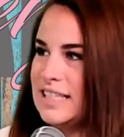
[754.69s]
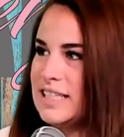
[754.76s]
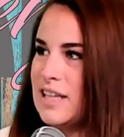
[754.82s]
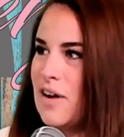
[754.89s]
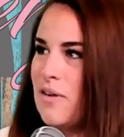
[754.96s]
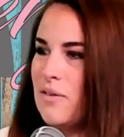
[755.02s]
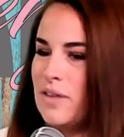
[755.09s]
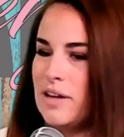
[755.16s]
And
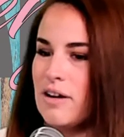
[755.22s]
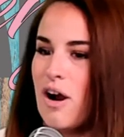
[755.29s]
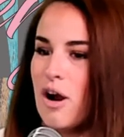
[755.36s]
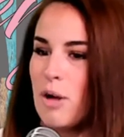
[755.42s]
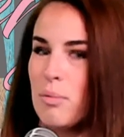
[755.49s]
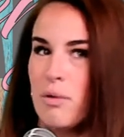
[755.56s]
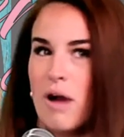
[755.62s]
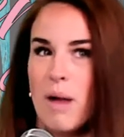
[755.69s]
so there
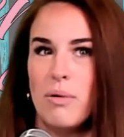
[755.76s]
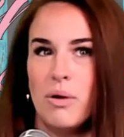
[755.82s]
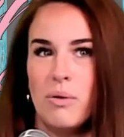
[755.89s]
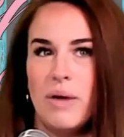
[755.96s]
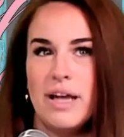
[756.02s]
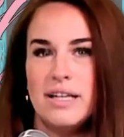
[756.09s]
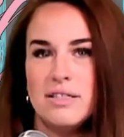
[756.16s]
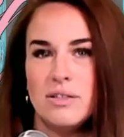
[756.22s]
are proper
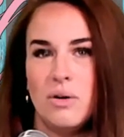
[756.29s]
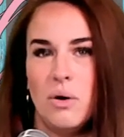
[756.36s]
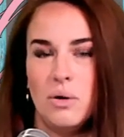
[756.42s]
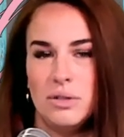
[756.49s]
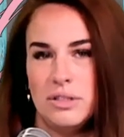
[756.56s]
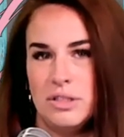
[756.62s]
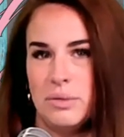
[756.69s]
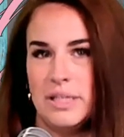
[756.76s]
ways to
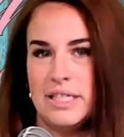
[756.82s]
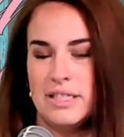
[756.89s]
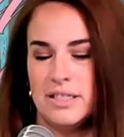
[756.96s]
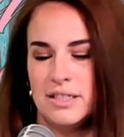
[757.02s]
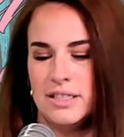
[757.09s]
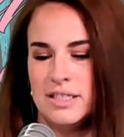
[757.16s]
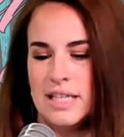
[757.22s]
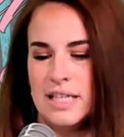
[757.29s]
hold the
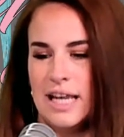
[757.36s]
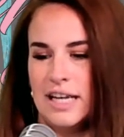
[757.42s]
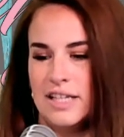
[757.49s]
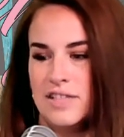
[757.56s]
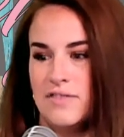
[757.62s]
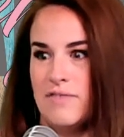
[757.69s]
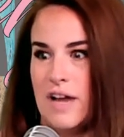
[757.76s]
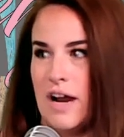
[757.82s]
tweezers, and
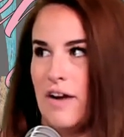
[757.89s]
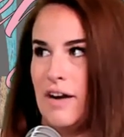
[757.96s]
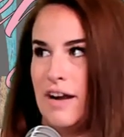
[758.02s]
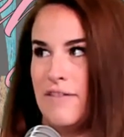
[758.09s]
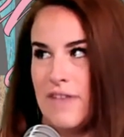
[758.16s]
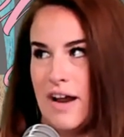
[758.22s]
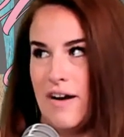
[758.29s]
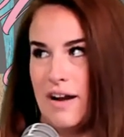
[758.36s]
it's
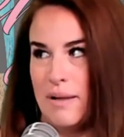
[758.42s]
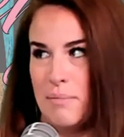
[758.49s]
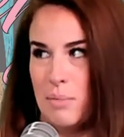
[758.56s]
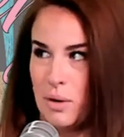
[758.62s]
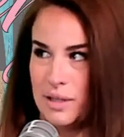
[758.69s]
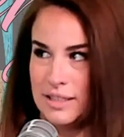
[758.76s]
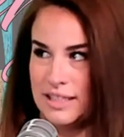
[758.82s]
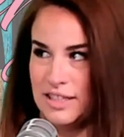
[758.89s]
very, very
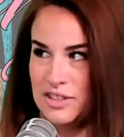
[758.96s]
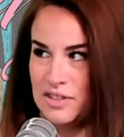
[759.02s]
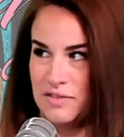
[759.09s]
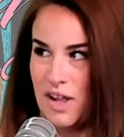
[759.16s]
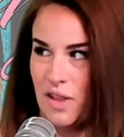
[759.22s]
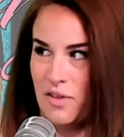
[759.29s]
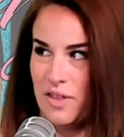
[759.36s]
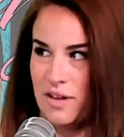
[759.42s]
important that you
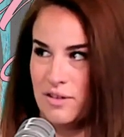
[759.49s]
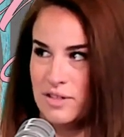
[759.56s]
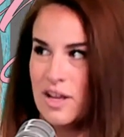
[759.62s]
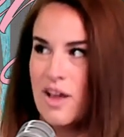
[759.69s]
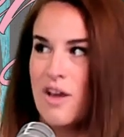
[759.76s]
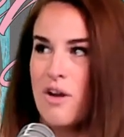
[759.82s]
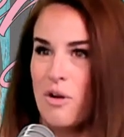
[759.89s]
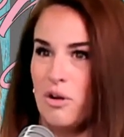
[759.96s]
follow those,
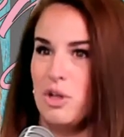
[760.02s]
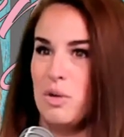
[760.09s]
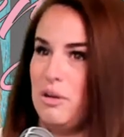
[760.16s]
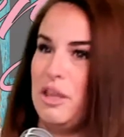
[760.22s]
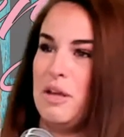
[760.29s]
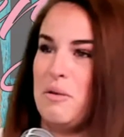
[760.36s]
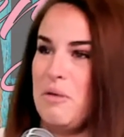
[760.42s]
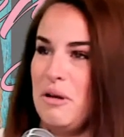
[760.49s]
or you
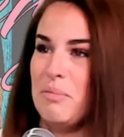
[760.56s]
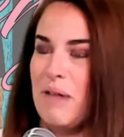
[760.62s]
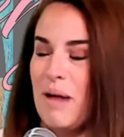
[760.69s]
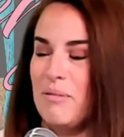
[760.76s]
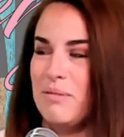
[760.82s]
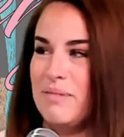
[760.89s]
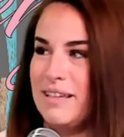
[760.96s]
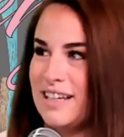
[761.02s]
really will
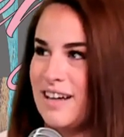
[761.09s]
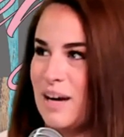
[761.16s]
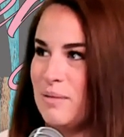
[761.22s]
probably get carpal